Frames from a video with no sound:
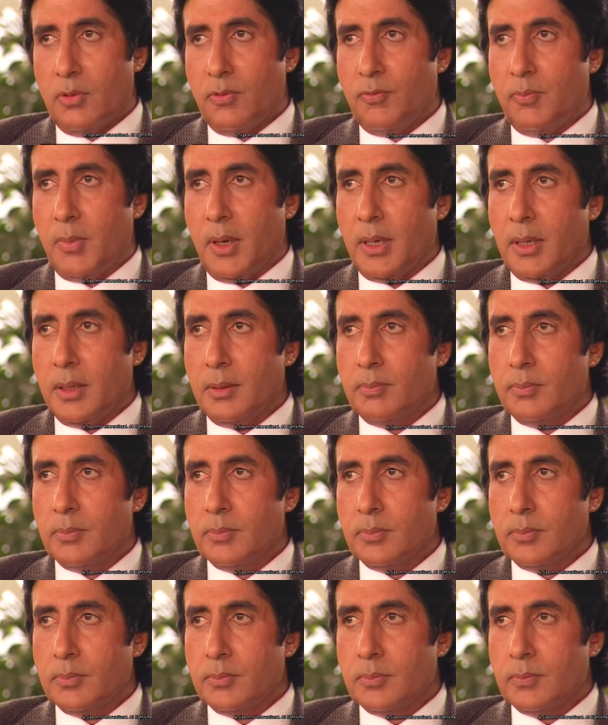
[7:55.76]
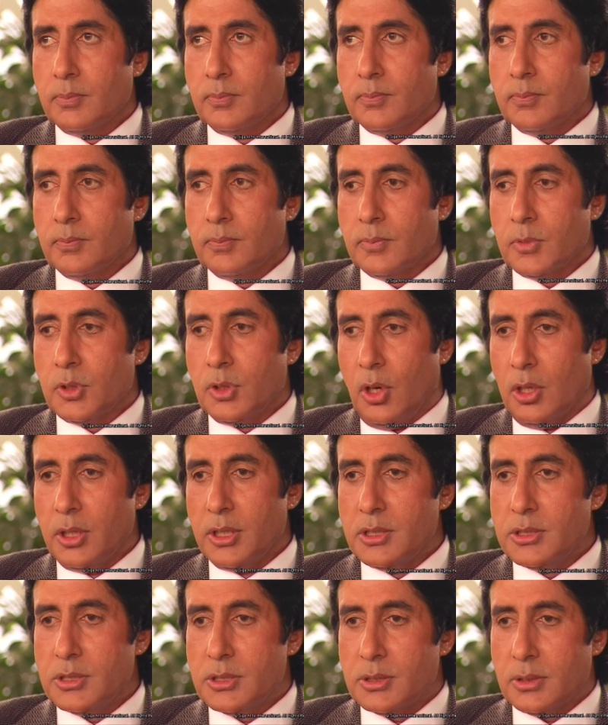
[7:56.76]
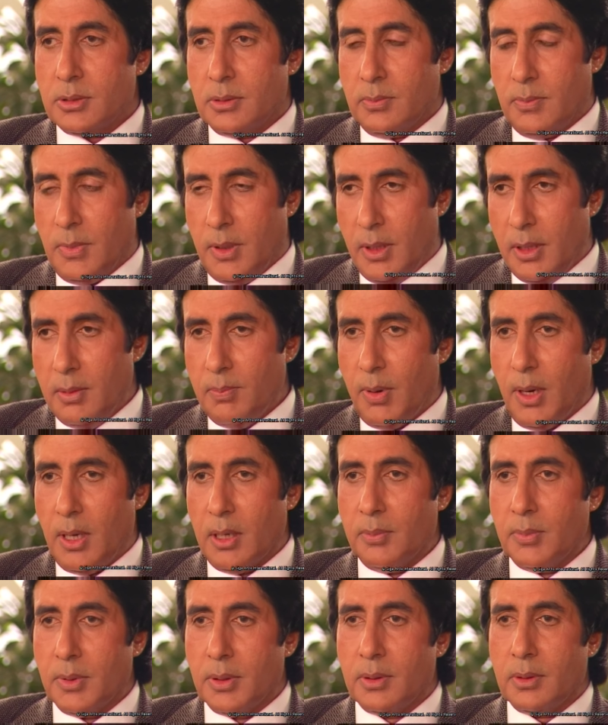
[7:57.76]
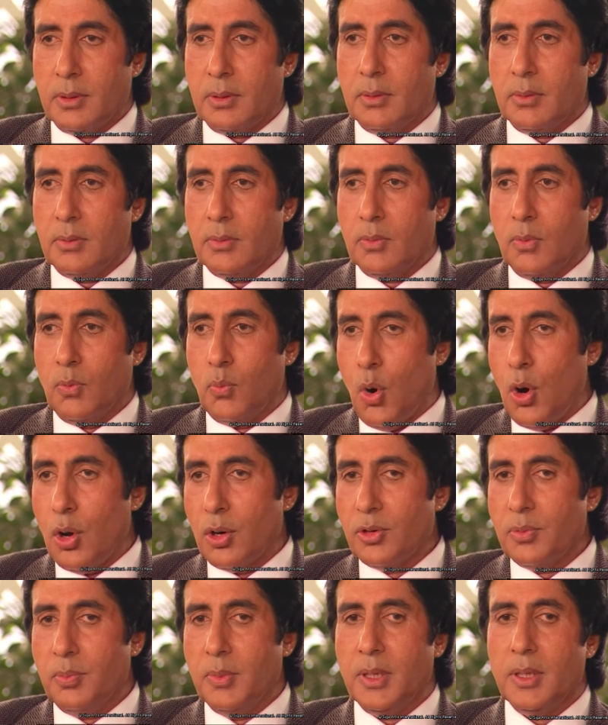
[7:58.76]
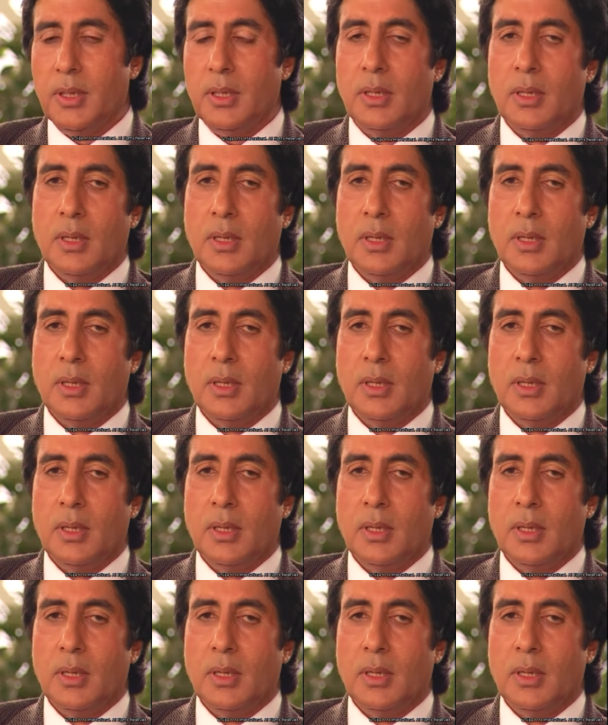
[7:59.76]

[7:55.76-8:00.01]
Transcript: of my colleagues in Parliament warned me,